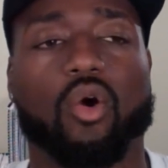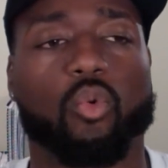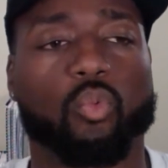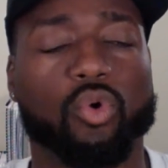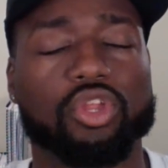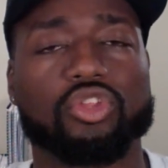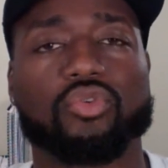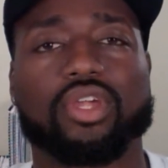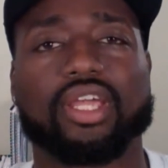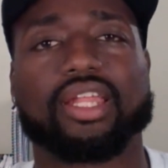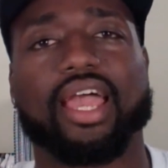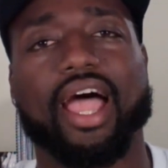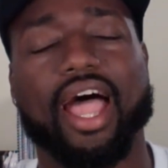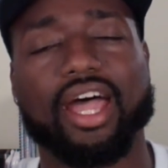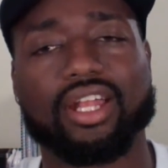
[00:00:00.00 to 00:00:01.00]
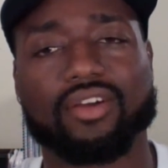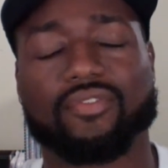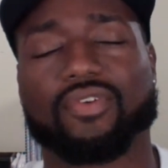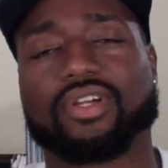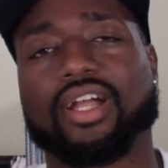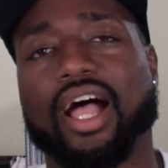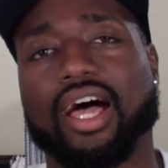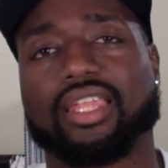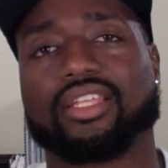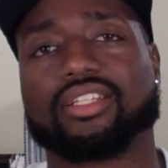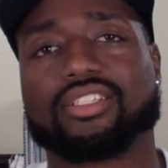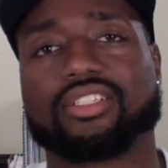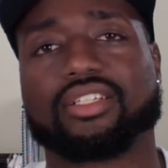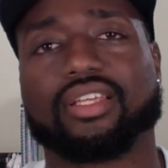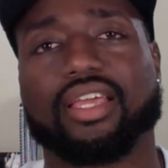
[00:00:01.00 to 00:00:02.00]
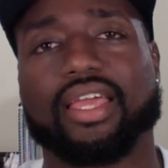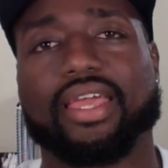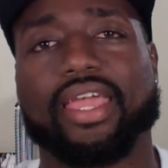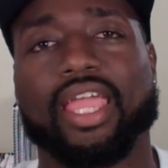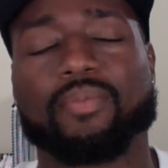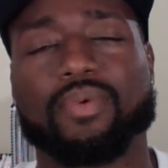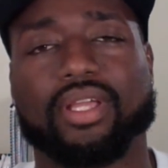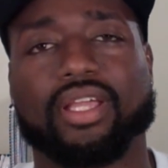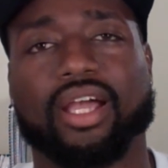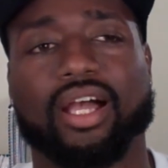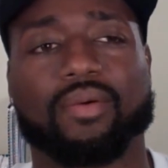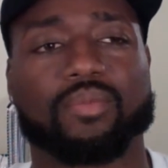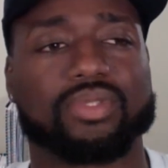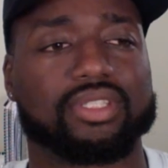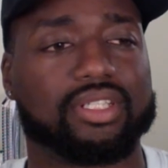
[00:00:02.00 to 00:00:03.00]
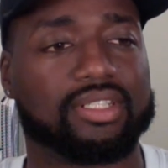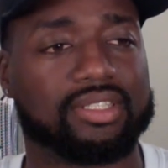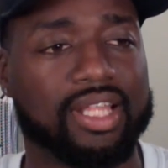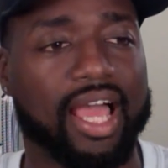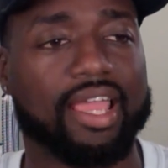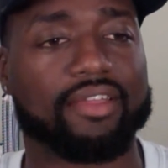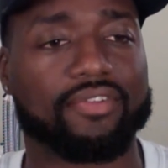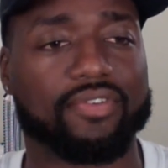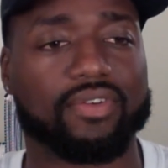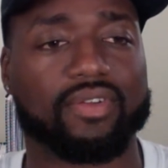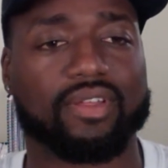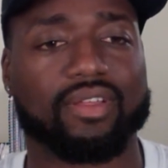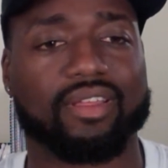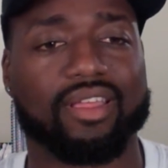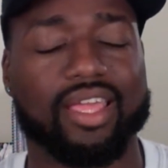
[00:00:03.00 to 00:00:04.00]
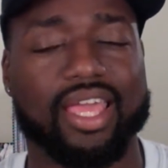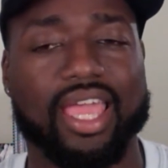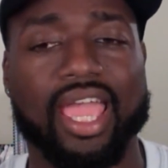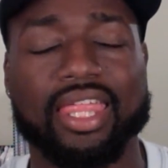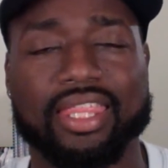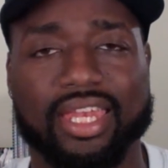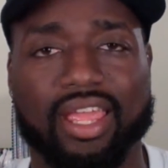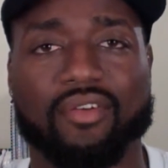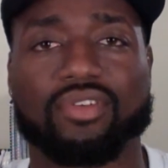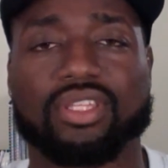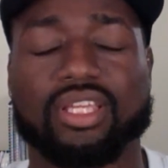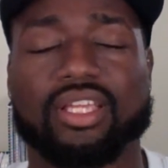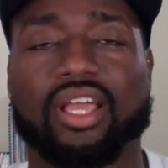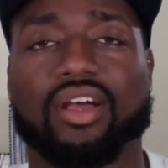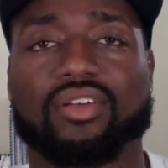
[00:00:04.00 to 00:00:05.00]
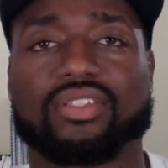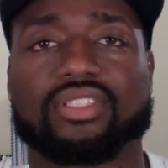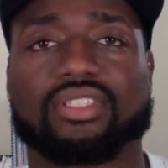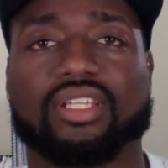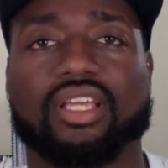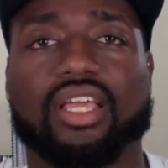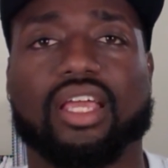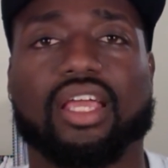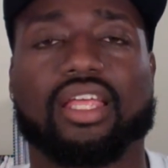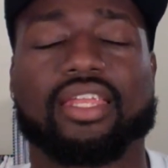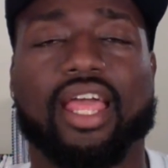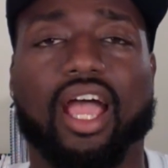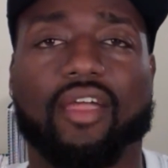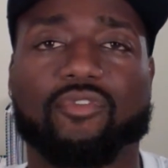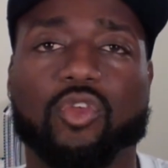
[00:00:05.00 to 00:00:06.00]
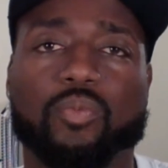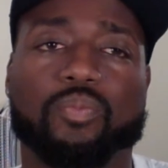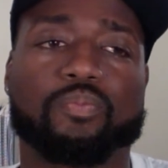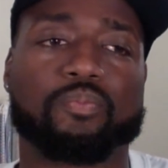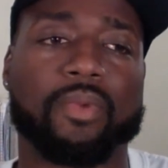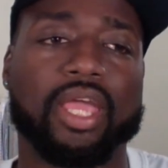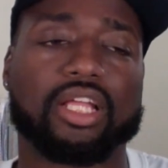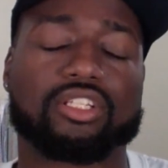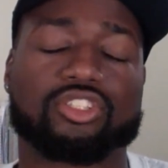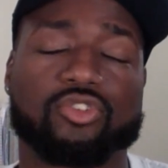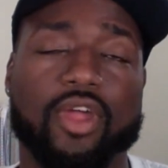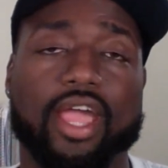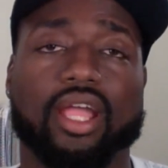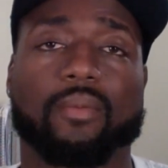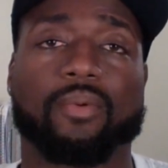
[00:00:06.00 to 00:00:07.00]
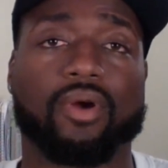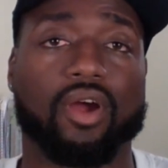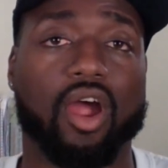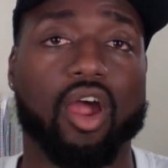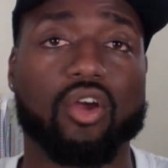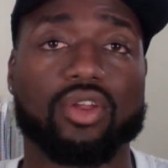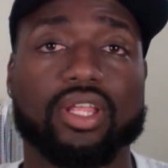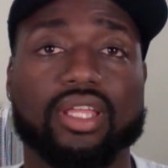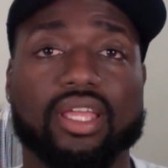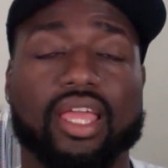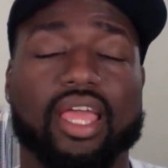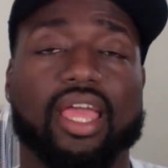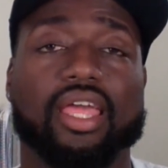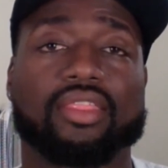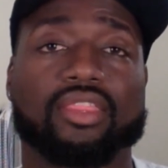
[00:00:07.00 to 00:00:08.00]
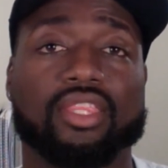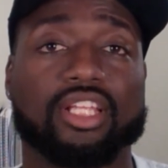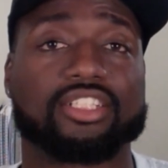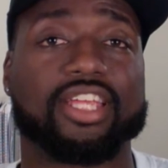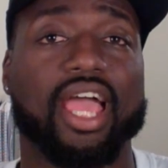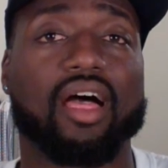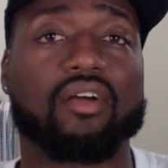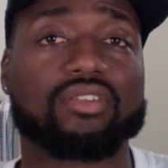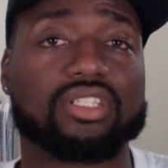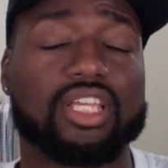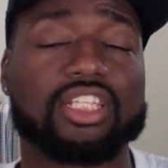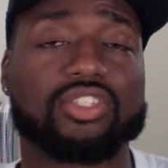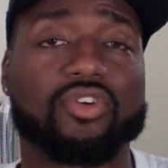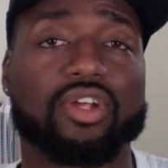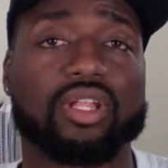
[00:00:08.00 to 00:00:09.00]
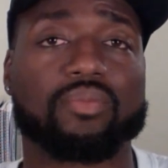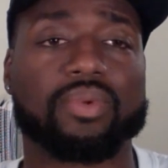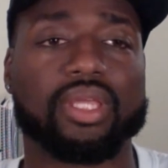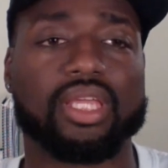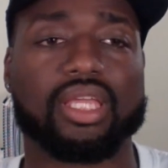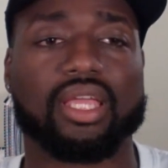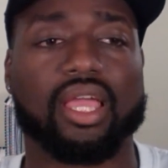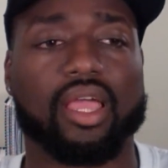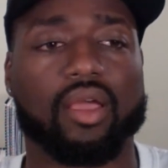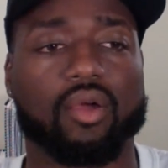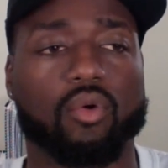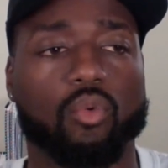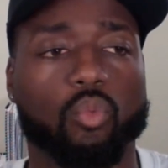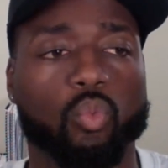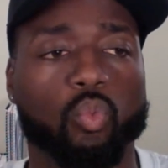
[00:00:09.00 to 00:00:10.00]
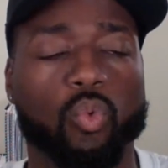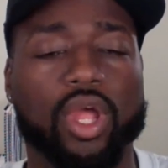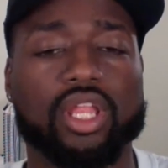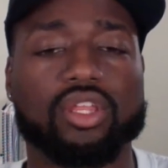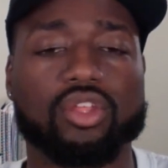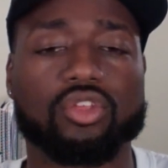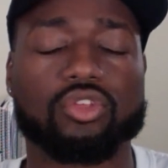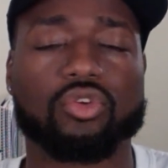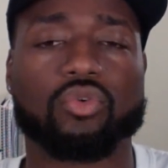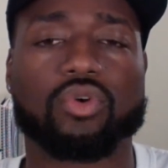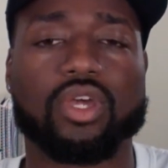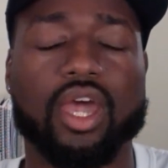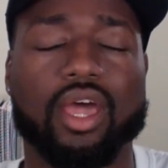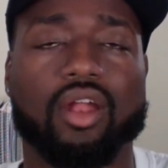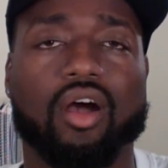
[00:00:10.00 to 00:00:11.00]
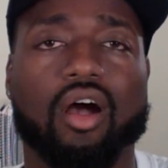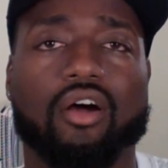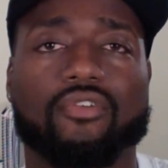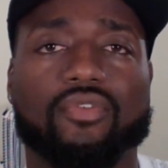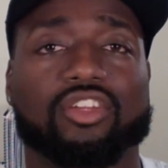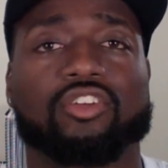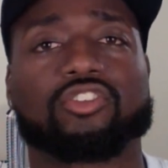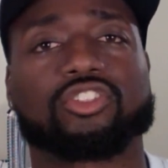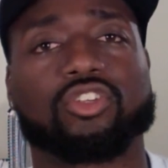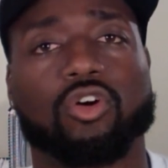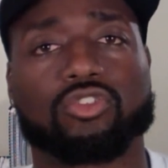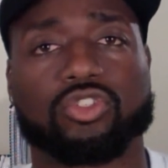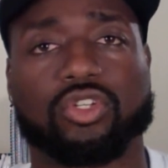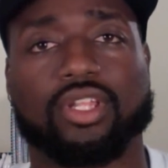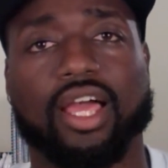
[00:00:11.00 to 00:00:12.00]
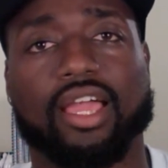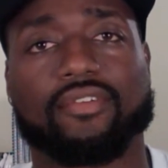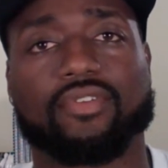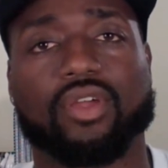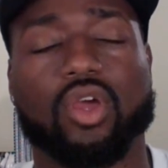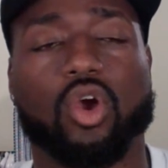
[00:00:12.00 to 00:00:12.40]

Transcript: When you get out of college, it becomes life and then everything else. Now, if you make track a priority, the challenge is going to be, when do you cut off your social life?